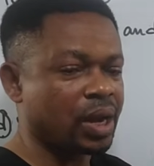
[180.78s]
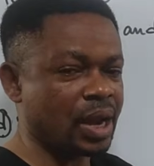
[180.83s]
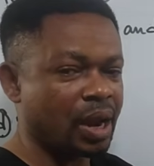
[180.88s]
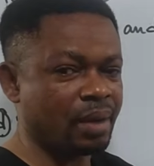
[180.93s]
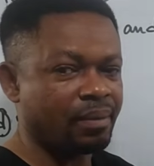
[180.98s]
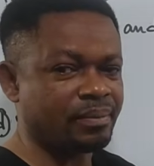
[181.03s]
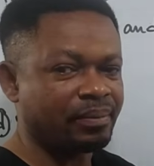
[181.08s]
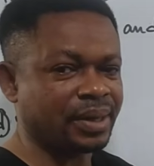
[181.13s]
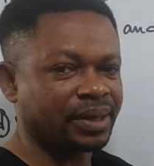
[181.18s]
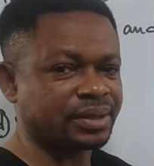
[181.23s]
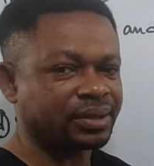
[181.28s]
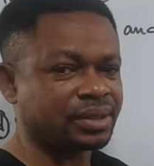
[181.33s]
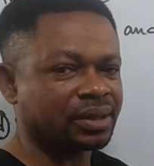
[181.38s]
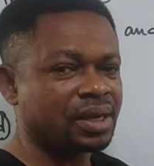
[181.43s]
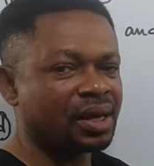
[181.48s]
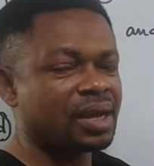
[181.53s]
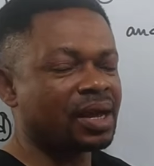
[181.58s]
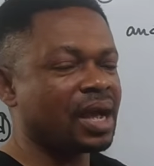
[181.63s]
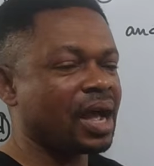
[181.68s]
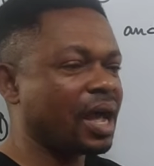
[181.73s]
numbers,
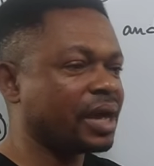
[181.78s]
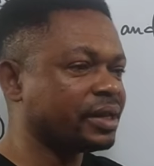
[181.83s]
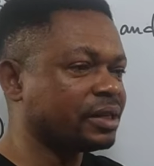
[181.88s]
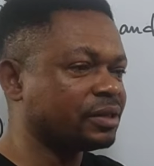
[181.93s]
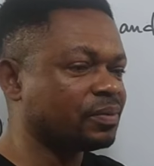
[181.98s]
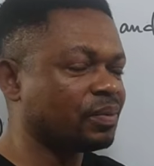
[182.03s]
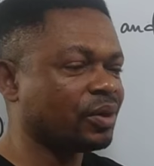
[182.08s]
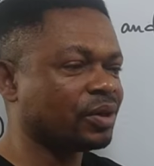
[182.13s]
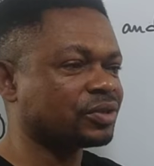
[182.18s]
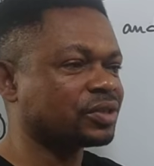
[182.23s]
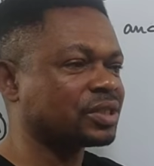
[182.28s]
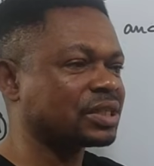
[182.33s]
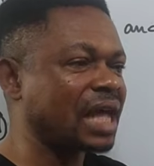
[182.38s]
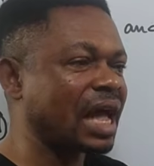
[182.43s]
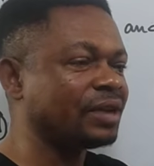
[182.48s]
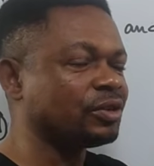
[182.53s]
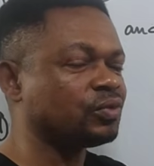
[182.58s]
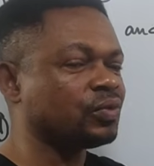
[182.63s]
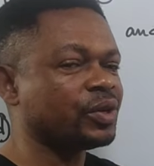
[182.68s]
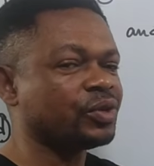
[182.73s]
and it must
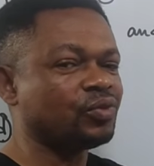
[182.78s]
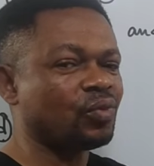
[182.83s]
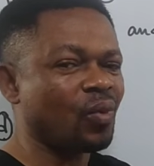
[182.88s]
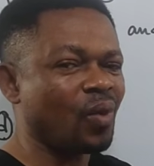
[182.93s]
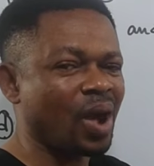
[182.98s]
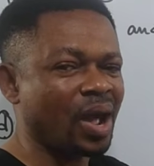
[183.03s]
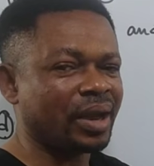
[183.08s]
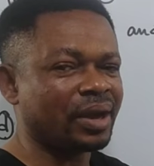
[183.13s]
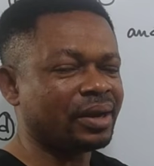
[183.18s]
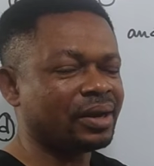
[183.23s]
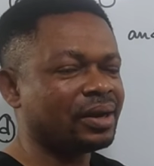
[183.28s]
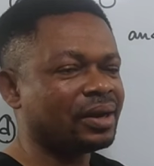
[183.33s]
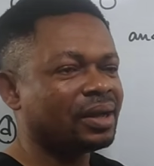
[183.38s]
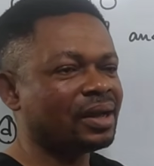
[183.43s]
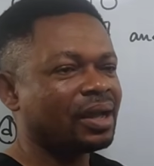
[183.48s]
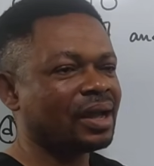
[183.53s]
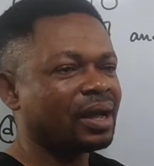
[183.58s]
start with 1.